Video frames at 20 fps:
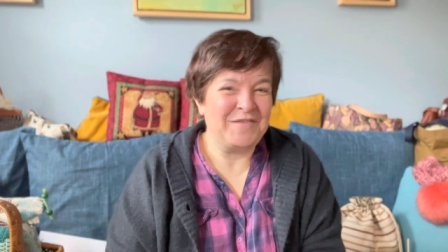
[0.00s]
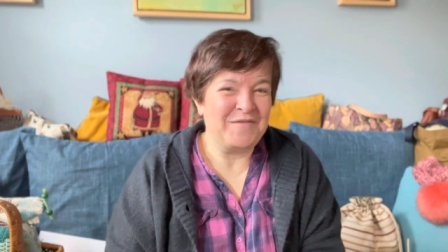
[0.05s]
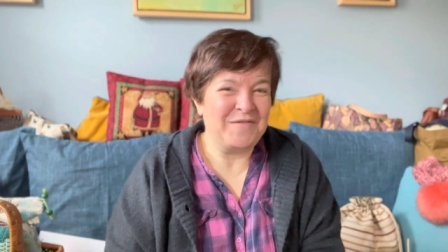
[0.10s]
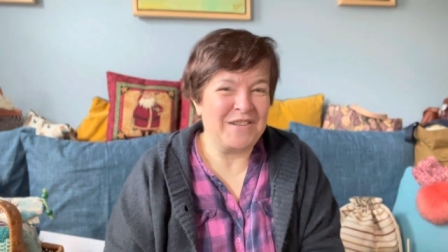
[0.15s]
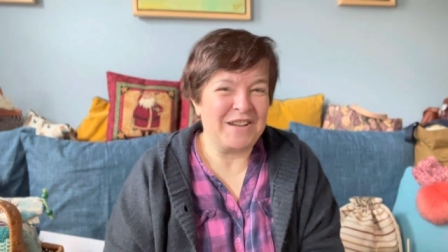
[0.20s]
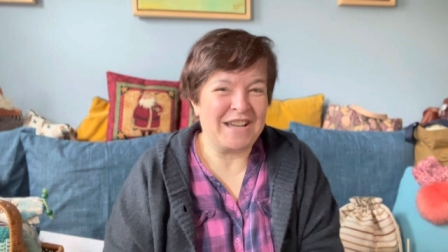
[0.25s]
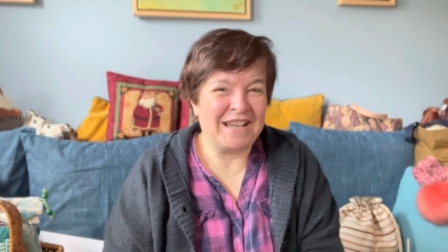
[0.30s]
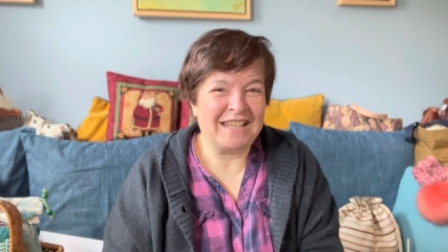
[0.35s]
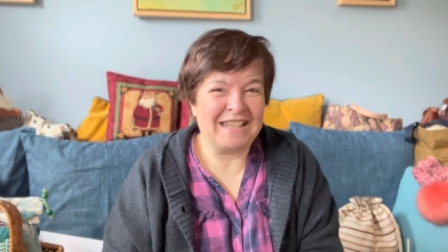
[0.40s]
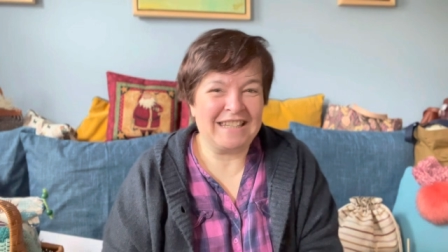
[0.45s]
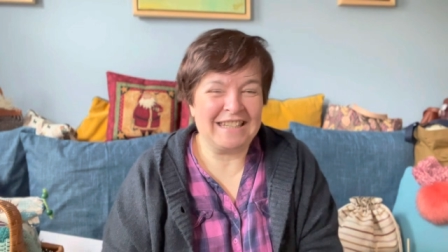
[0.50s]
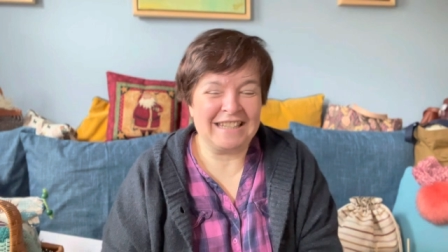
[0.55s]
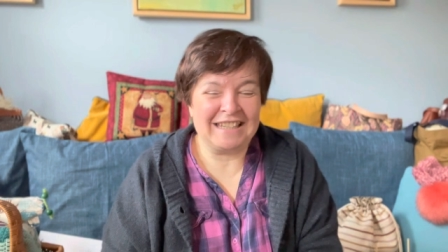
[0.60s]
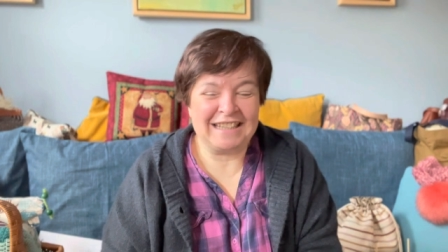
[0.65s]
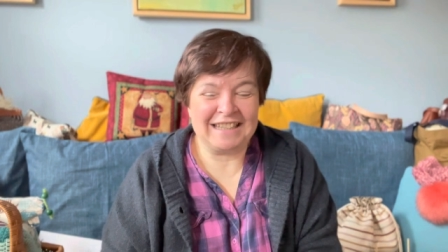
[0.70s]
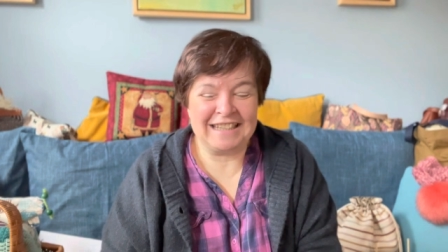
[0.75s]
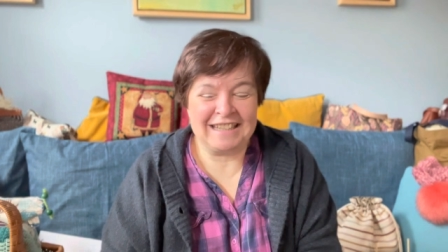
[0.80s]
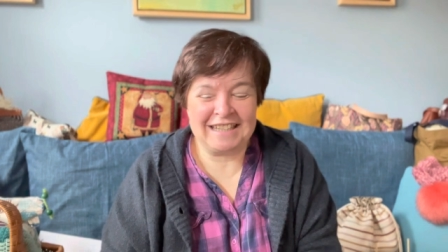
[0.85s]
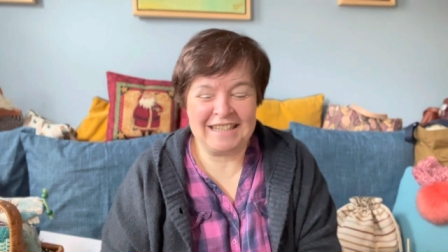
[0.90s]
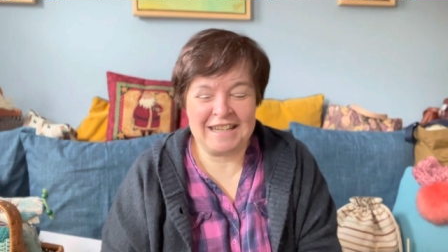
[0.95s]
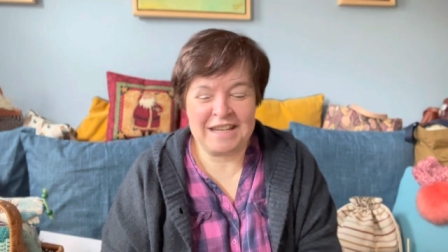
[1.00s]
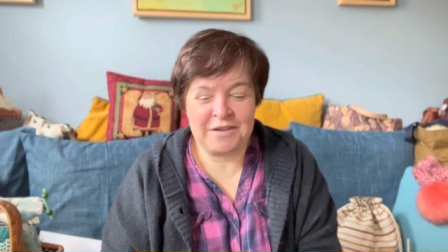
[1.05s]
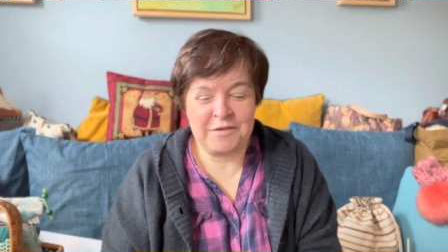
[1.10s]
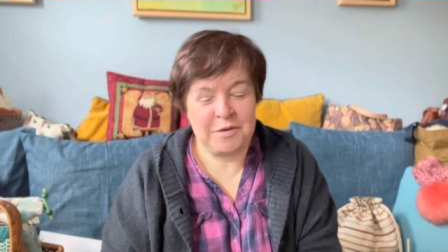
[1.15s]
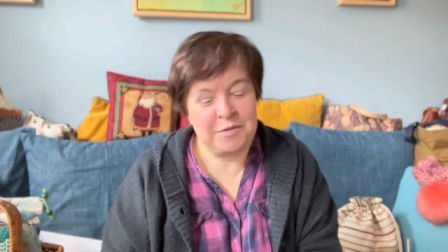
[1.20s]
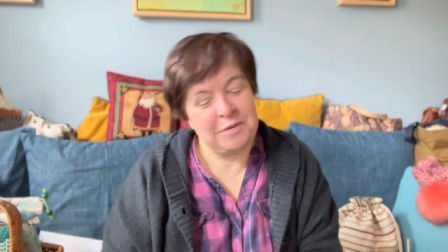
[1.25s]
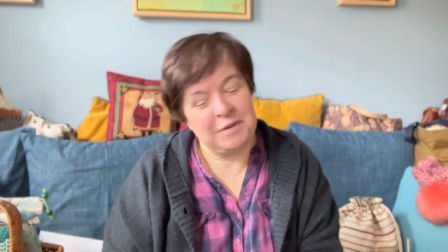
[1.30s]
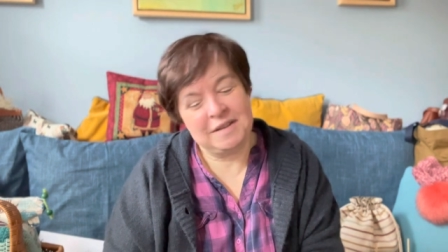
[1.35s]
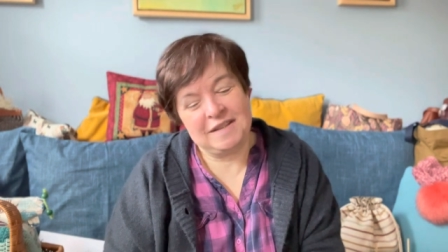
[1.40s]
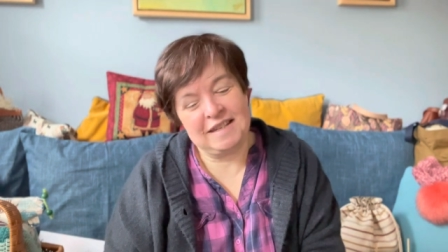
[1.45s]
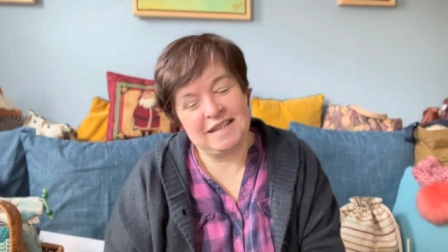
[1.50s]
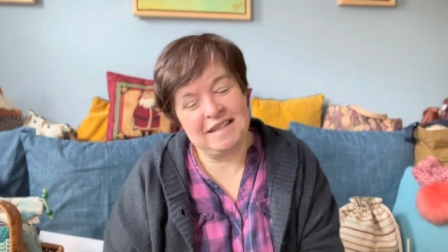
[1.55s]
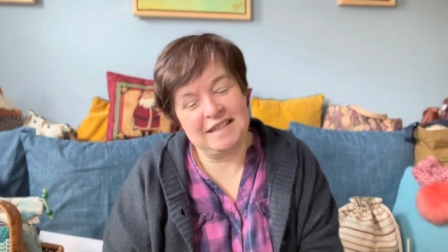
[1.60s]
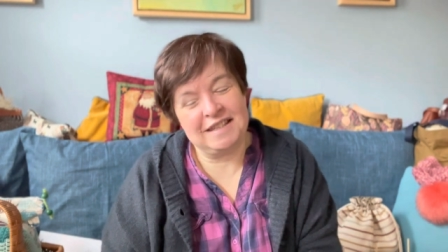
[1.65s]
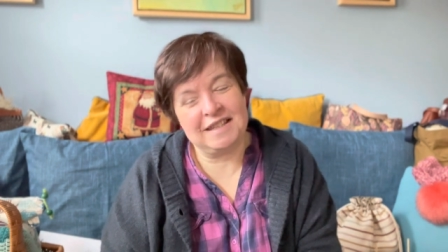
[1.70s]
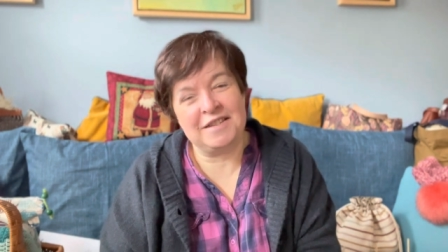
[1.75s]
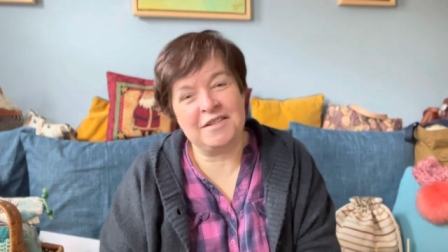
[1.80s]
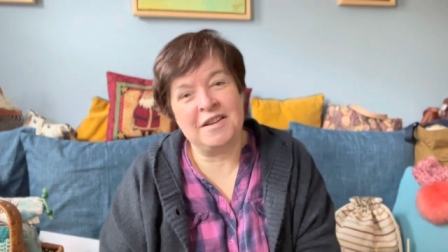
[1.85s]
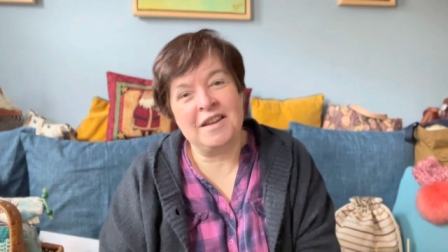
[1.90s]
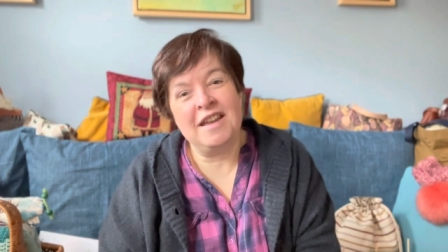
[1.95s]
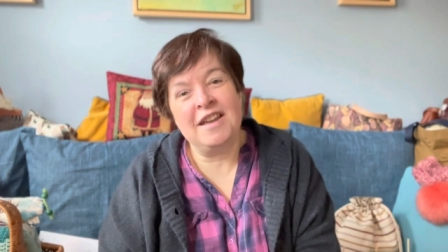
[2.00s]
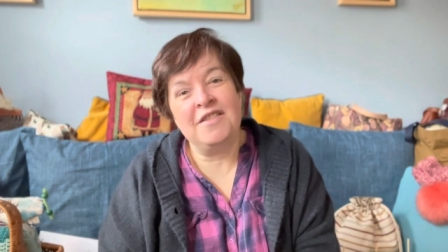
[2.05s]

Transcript: But yeah, we will see. So